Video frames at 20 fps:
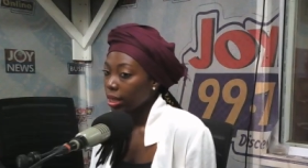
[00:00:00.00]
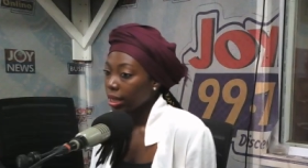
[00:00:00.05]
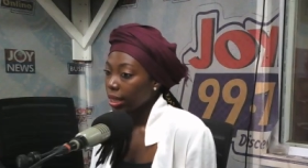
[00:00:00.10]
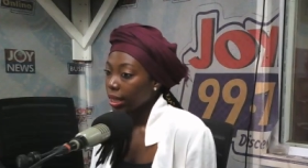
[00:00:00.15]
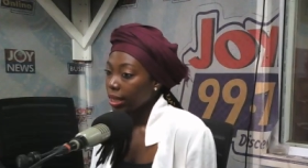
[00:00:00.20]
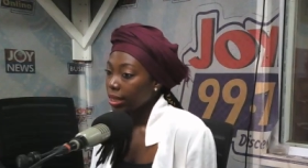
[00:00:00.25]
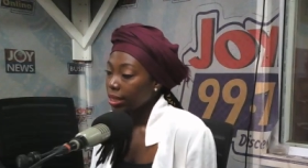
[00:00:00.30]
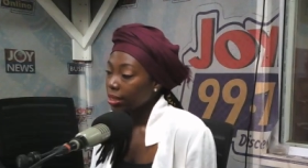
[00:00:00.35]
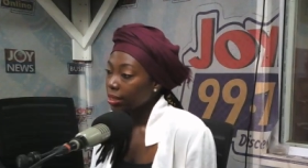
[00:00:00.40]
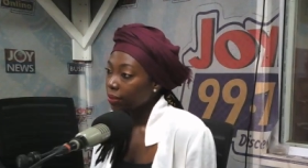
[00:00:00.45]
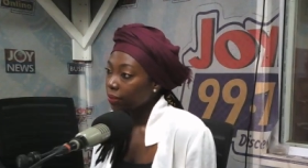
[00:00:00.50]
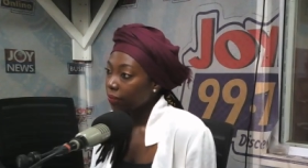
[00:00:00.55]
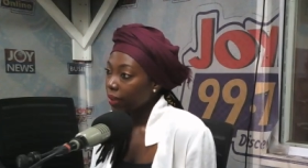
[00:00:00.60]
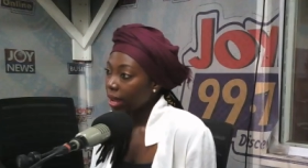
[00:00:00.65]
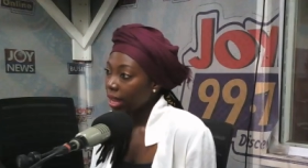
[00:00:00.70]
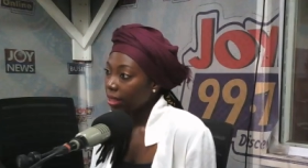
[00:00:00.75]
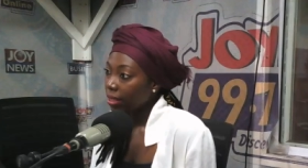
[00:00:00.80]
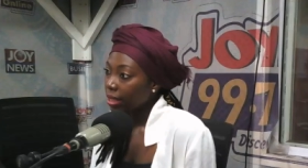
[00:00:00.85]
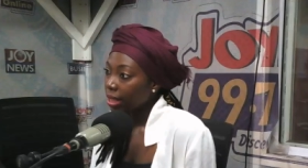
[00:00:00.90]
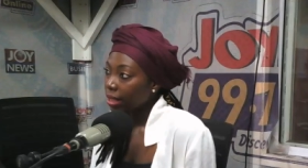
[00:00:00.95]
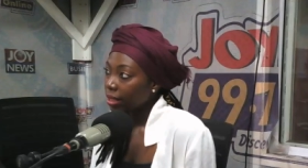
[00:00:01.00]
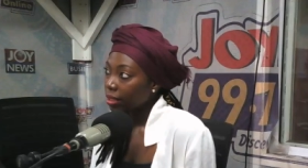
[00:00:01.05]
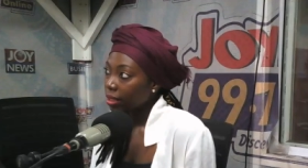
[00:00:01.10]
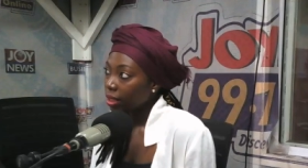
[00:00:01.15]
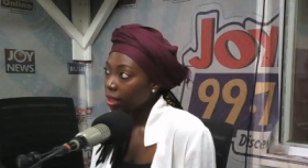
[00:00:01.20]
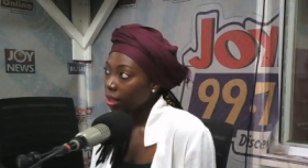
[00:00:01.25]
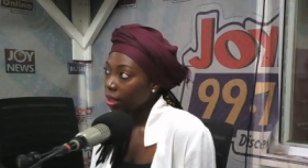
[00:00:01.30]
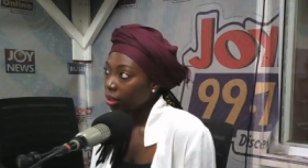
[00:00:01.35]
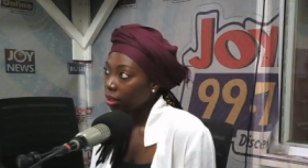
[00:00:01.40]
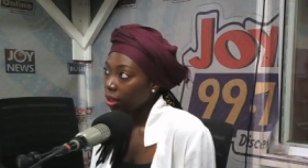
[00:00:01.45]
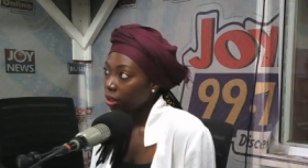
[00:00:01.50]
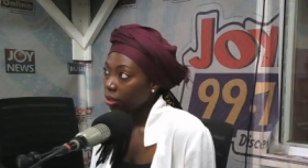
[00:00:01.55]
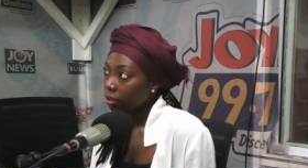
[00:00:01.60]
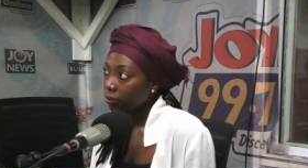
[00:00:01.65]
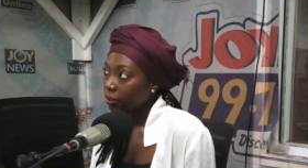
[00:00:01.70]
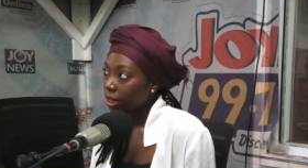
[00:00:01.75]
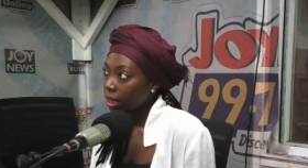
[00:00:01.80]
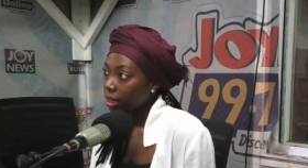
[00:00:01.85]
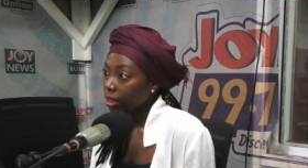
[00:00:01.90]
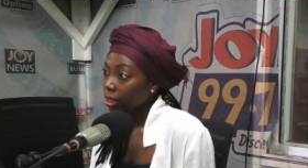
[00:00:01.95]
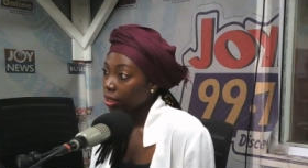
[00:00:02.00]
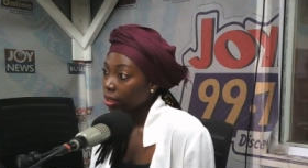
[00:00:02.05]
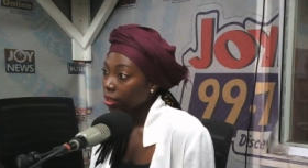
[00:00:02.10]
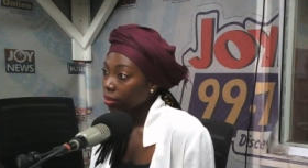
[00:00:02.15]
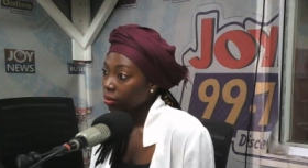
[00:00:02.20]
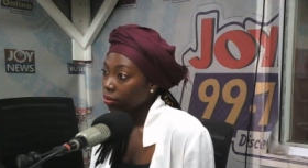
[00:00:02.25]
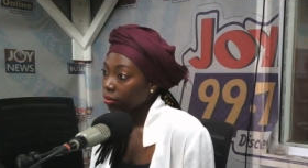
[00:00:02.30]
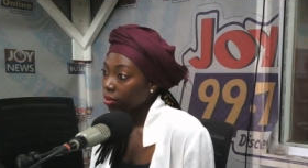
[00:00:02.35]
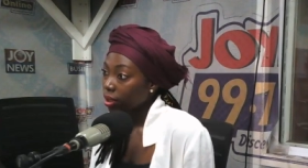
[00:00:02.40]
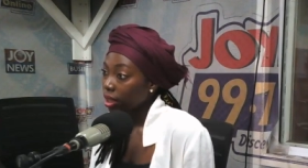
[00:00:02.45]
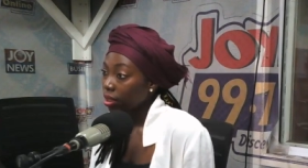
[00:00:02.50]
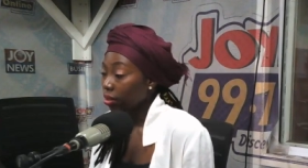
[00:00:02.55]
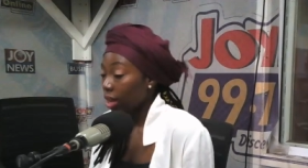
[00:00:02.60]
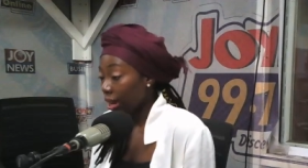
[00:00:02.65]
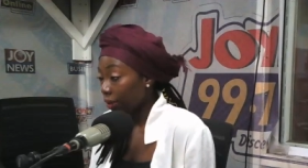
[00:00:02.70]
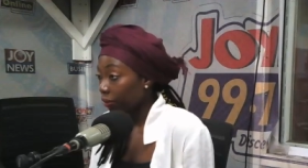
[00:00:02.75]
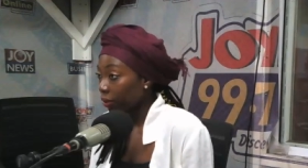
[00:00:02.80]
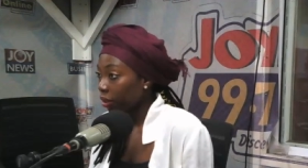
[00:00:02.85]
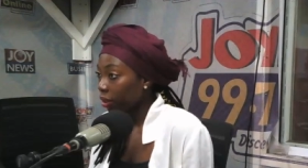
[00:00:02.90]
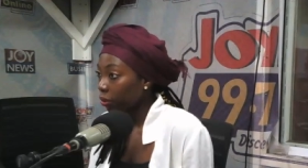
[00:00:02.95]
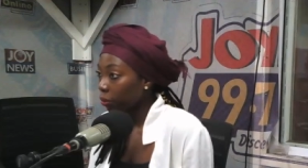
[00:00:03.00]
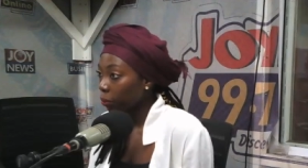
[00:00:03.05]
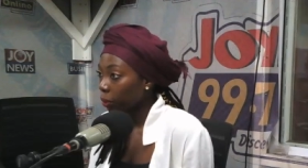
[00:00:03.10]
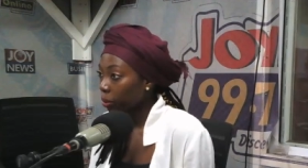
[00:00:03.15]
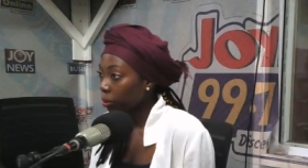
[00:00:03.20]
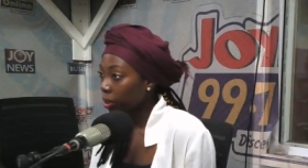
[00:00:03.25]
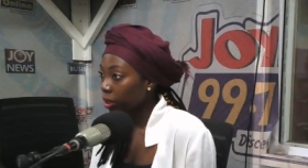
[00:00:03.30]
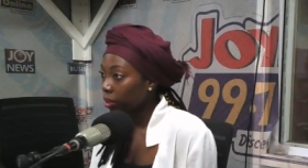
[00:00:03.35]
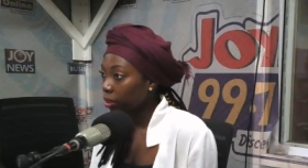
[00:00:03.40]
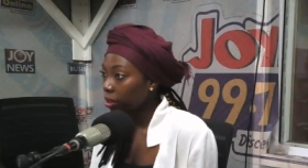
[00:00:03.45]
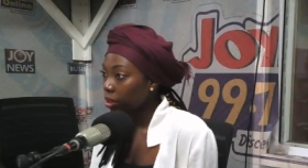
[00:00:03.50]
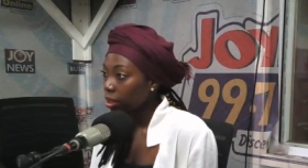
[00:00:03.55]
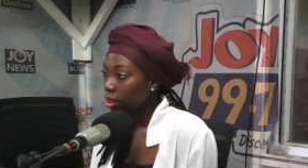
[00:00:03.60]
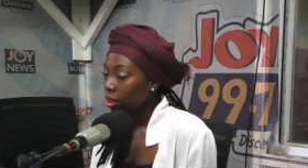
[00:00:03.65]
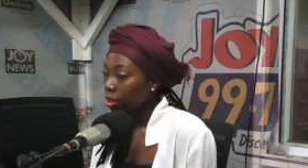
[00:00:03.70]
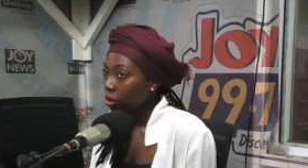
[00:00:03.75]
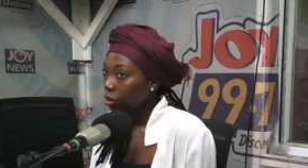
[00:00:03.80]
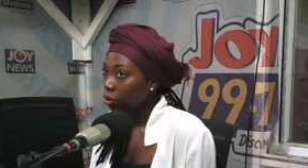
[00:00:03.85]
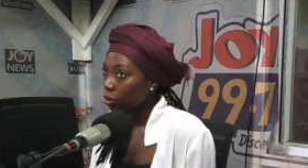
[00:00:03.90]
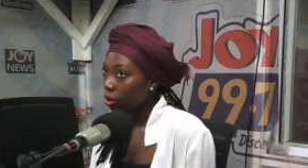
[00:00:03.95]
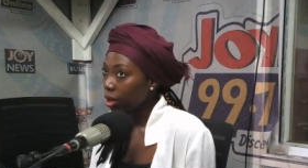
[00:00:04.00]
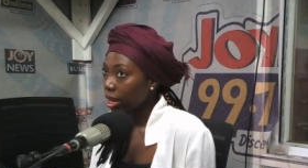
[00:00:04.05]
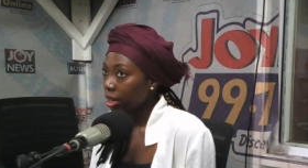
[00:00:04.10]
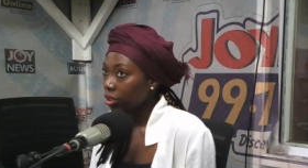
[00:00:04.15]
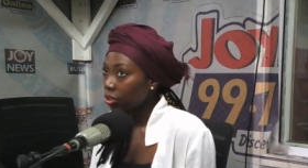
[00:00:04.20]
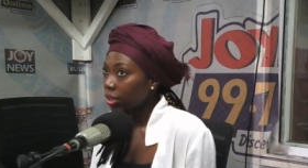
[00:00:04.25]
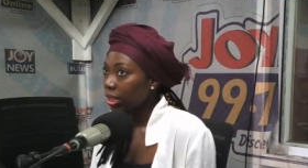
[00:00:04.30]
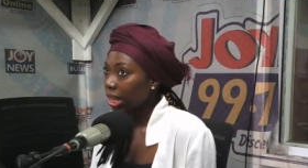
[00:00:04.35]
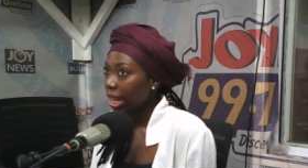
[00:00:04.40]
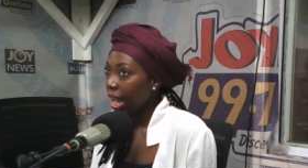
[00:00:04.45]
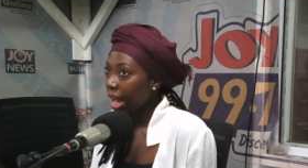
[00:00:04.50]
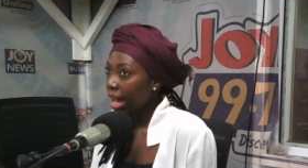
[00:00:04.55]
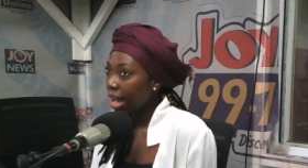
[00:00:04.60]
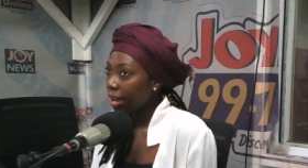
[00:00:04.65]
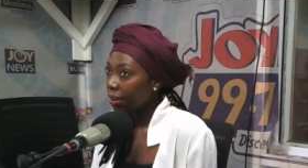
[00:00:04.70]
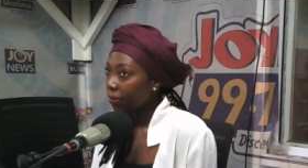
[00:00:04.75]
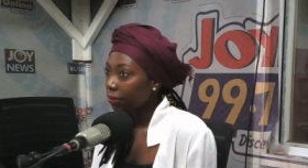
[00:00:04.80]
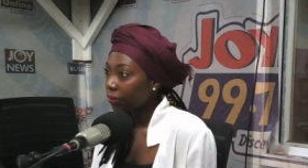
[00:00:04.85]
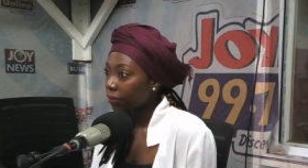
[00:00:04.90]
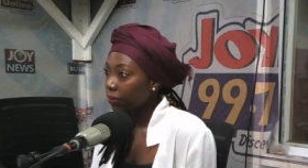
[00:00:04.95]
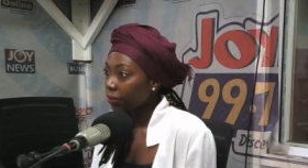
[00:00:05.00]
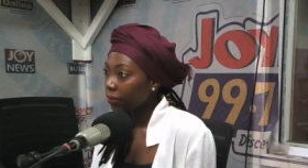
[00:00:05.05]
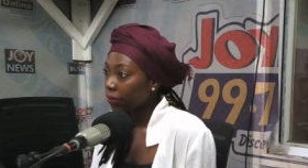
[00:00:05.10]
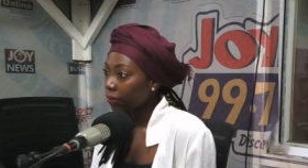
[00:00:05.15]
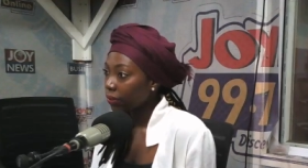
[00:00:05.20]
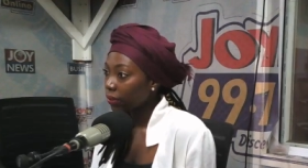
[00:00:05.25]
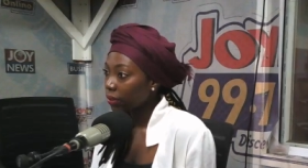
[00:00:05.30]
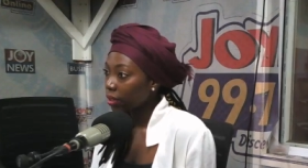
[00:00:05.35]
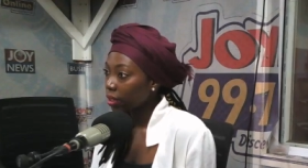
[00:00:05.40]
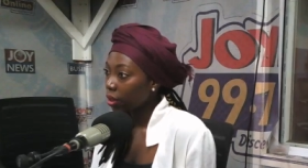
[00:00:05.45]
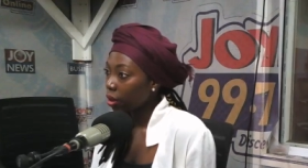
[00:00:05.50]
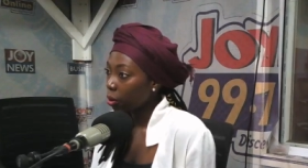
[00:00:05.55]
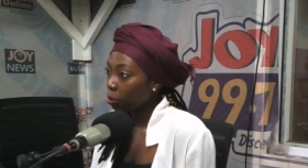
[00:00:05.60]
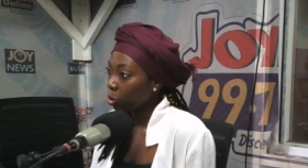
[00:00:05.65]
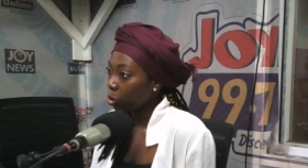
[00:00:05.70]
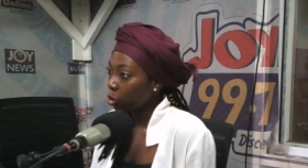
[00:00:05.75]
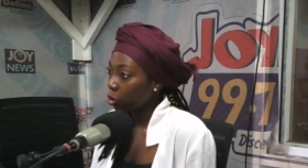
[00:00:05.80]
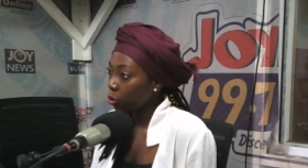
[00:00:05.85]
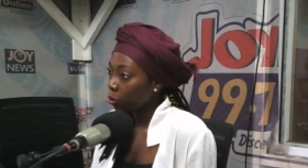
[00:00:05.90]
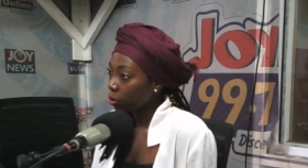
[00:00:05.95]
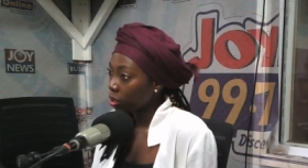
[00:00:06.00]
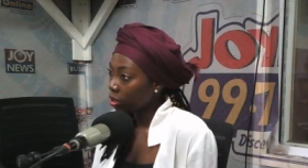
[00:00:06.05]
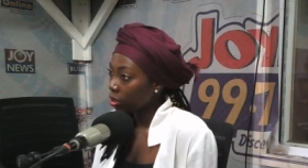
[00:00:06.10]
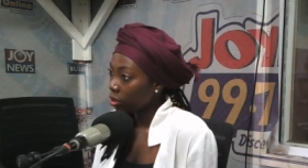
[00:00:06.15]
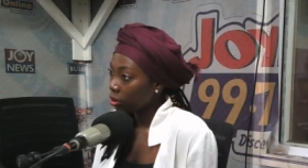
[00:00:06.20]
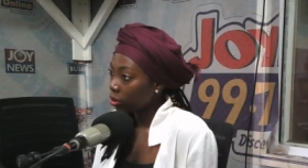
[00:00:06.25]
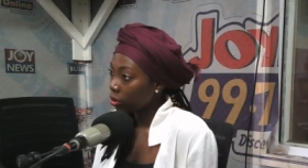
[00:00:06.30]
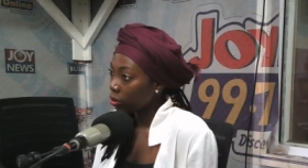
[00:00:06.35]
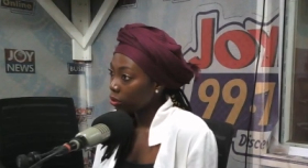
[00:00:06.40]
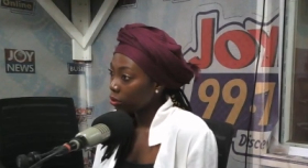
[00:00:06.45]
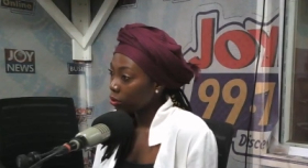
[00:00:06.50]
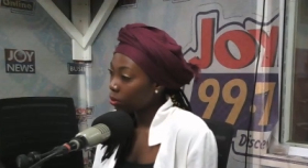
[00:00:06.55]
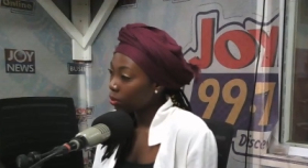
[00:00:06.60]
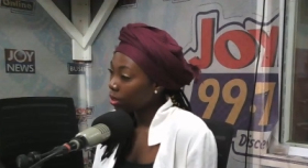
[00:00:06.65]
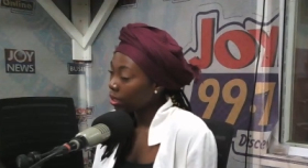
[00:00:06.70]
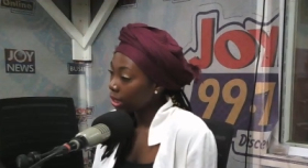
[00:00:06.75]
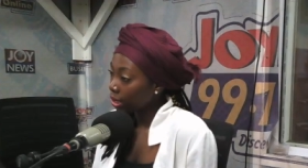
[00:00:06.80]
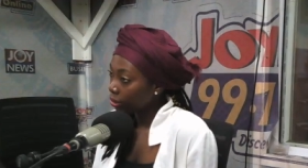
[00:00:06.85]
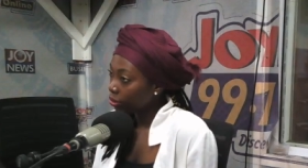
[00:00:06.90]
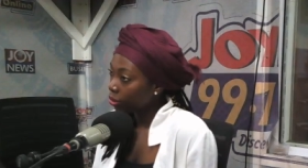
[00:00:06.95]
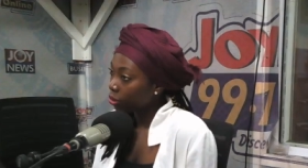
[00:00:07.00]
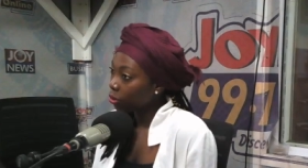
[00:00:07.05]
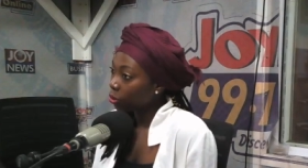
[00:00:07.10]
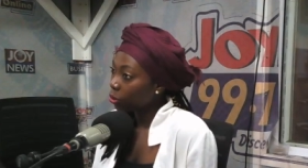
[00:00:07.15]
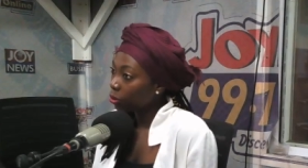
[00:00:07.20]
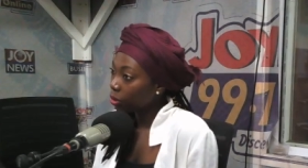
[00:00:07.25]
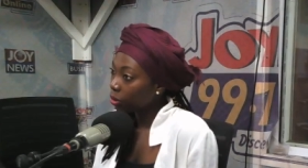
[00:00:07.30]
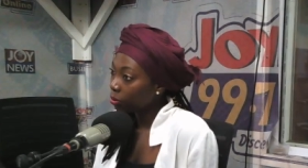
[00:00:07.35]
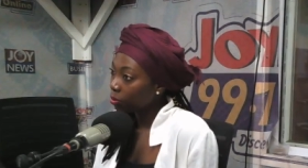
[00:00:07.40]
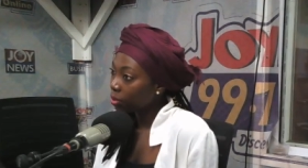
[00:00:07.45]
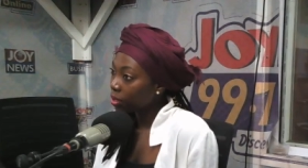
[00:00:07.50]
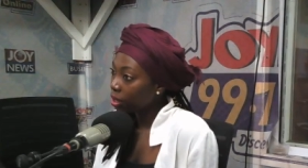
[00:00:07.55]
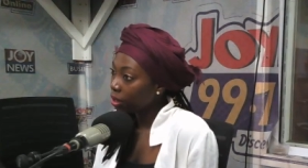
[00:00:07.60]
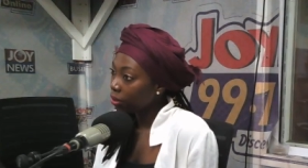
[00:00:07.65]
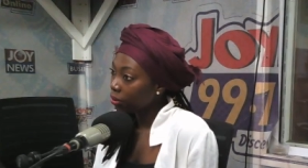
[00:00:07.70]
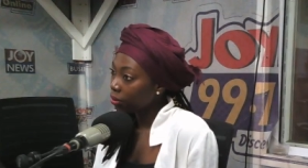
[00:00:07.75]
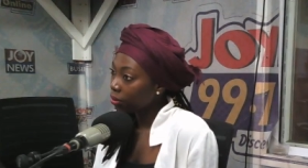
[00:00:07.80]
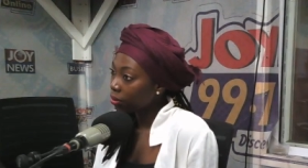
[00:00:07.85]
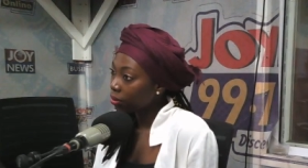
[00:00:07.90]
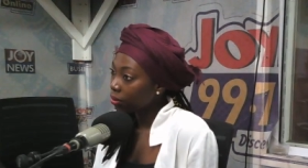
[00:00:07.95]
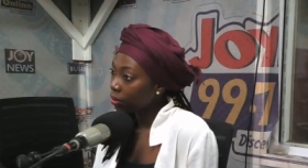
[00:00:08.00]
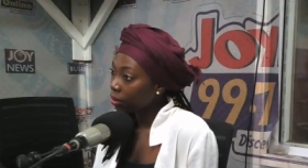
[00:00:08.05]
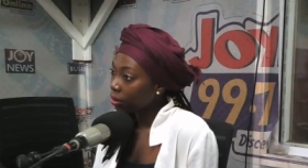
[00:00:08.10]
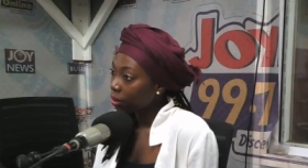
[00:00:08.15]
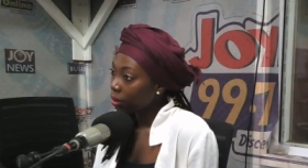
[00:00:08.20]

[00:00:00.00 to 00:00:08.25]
is the fact that a lot of Ghanaian and African women do not actually have the opportunity to get to know themselves.